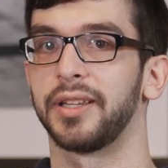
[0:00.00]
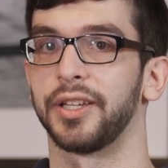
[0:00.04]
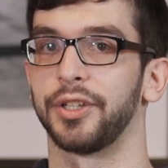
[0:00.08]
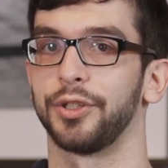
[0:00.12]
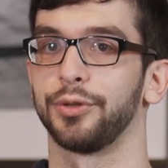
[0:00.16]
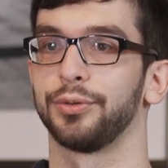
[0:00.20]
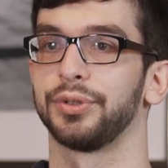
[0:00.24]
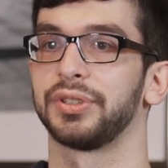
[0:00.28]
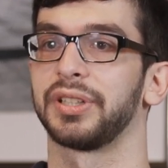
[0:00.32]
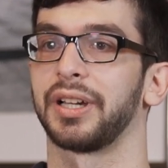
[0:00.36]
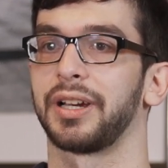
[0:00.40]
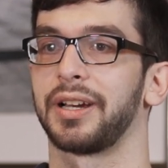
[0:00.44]
the
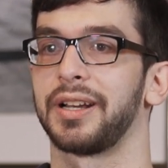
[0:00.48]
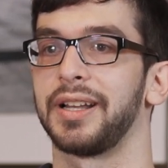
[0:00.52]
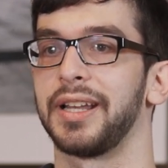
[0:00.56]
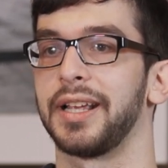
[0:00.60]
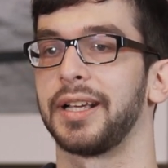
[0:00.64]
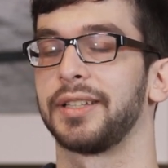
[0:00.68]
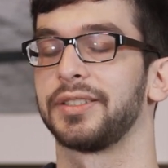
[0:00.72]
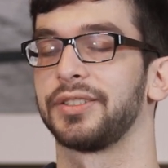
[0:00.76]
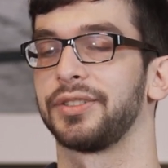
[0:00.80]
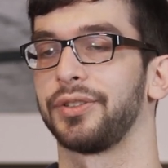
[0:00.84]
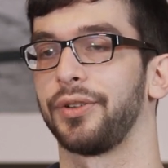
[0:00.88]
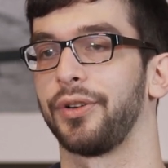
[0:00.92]
user
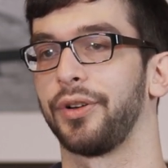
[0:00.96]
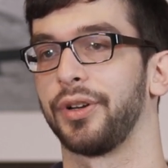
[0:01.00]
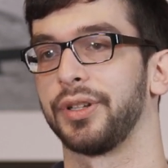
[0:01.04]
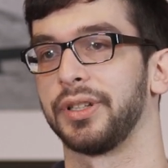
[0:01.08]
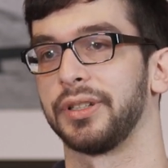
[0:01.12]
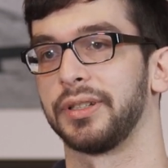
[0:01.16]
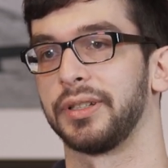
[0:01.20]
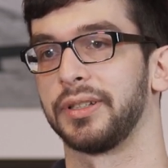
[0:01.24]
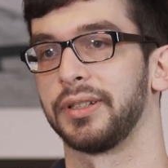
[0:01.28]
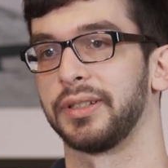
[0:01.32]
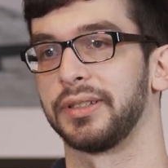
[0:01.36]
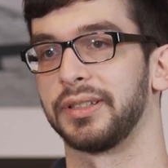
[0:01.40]
clicks
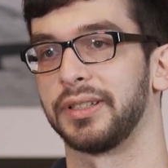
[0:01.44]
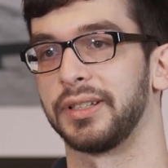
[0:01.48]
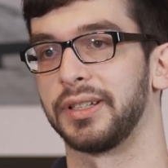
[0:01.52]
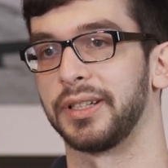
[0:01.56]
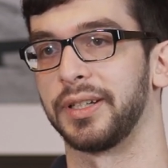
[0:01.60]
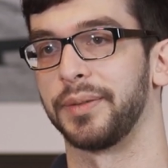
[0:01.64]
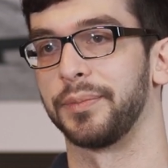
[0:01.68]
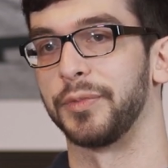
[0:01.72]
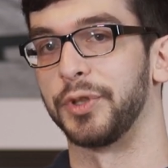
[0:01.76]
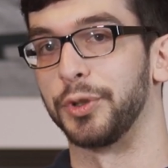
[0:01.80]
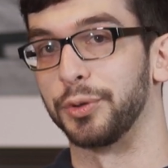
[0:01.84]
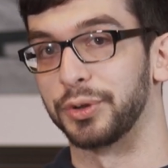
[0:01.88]
on
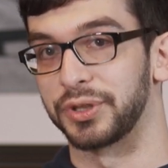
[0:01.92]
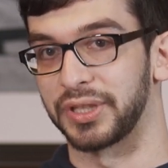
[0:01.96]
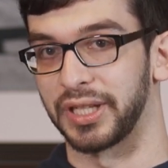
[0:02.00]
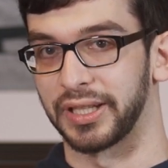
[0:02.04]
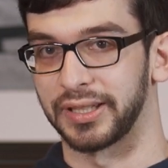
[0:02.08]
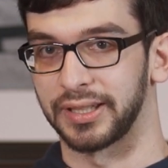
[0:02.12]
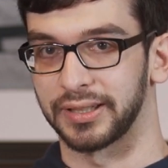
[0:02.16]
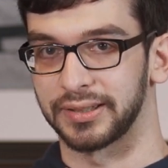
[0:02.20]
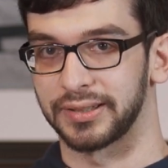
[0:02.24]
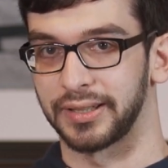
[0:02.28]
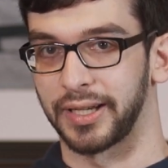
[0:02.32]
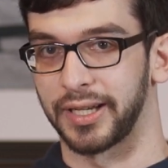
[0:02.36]
a
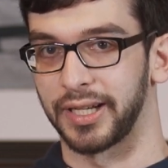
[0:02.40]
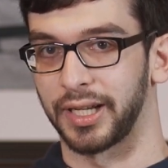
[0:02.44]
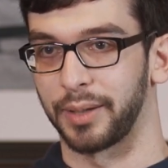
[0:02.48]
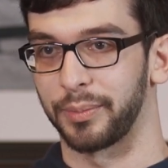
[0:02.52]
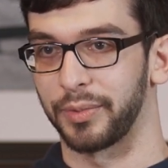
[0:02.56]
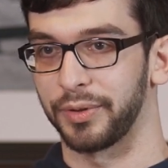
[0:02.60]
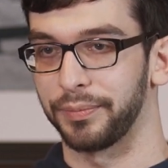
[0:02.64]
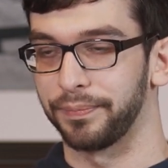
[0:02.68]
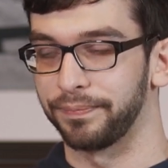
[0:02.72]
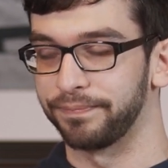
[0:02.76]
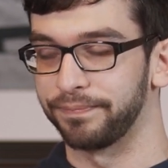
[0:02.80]
newsletter sign up.